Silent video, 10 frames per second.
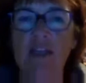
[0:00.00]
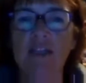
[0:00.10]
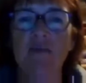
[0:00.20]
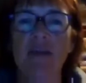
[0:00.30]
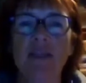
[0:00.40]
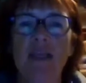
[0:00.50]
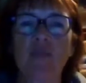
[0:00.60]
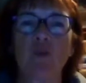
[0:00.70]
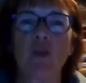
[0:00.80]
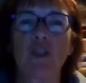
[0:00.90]
and somebody
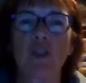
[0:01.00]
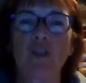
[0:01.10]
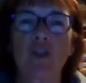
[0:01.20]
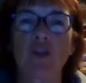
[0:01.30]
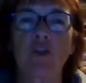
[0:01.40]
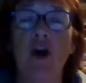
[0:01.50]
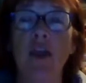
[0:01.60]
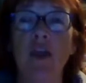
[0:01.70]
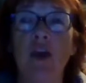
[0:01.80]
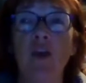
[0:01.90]
says, what do? I
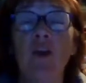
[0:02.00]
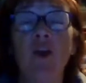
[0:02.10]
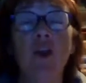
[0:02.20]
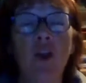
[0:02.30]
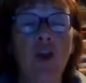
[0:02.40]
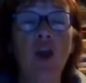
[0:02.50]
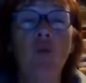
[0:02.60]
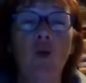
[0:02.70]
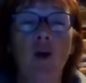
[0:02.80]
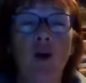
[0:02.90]
go, you
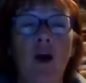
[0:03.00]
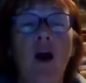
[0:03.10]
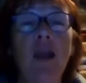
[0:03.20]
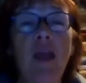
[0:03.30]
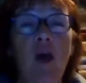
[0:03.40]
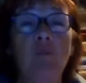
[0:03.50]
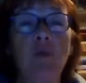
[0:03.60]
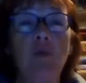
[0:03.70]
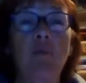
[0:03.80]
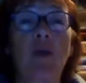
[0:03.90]
know what? I help
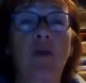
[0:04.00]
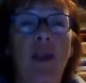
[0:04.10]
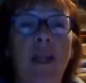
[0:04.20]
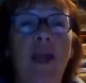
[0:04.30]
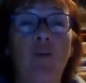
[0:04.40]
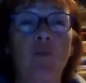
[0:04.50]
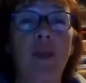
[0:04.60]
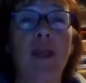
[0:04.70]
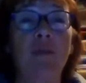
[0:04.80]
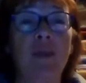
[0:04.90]
people be on an
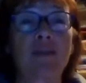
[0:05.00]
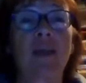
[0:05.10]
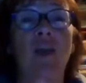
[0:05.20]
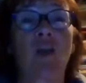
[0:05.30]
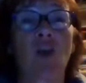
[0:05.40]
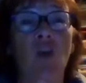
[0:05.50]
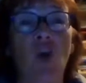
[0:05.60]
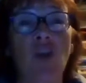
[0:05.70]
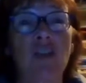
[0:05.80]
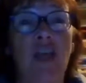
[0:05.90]
aeroplane because they're going on
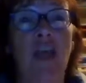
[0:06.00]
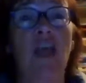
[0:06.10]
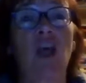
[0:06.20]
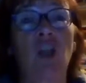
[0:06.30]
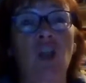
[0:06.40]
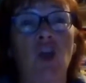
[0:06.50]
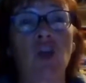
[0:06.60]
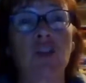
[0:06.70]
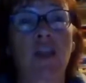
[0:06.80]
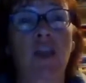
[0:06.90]
holiday and not
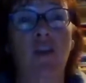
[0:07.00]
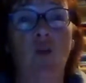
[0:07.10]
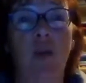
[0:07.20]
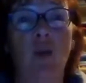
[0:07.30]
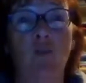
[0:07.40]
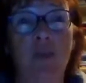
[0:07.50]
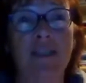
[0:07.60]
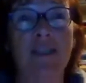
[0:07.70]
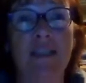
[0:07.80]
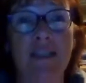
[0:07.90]
because they're going away on
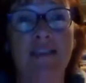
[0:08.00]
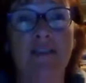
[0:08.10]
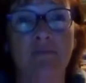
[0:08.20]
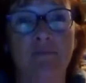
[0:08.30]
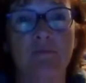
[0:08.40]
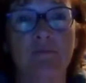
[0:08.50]
business.